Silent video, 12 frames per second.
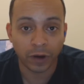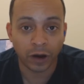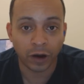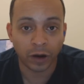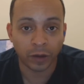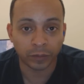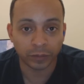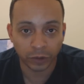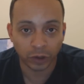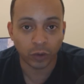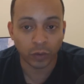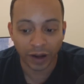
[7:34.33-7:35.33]
Um,
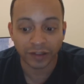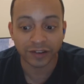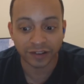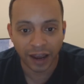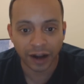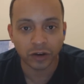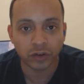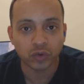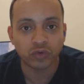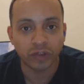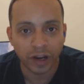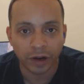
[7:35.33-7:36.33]
you know, when I decided
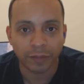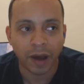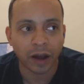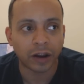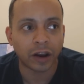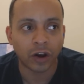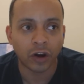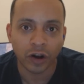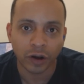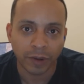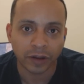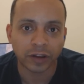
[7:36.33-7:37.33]
to read about it and
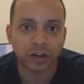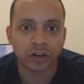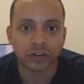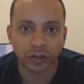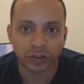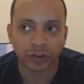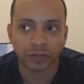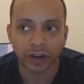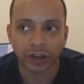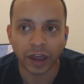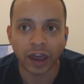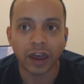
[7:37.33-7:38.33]
learn about the industry and stuff
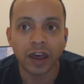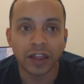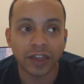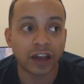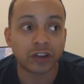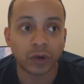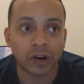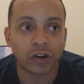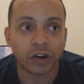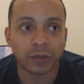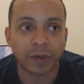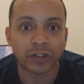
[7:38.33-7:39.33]
like that, that's when I
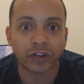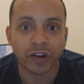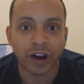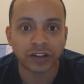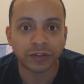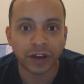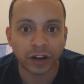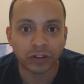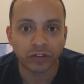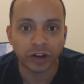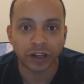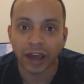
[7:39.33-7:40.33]
learned about the crash of
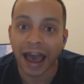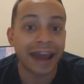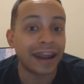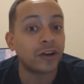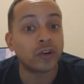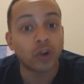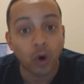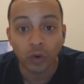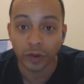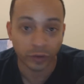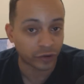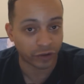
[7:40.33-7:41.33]
83. I didn't
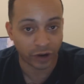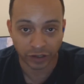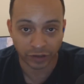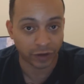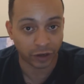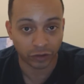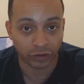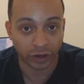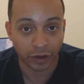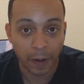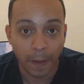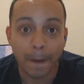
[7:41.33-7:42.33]
know there was a crash of 83,
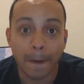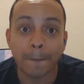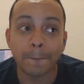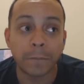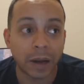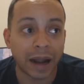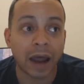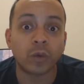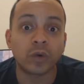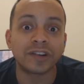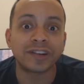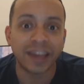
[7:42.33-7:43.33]
but I
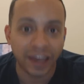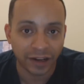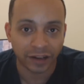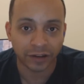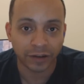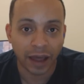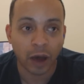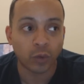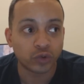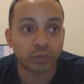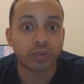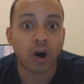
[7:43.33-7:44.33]
was in it. I
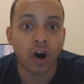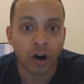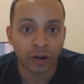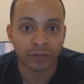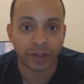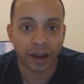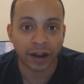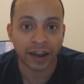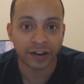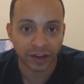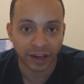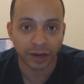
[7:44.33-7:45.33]
was part of that
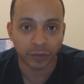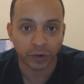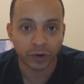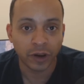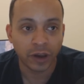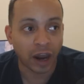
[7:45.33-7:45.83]
as a gamer.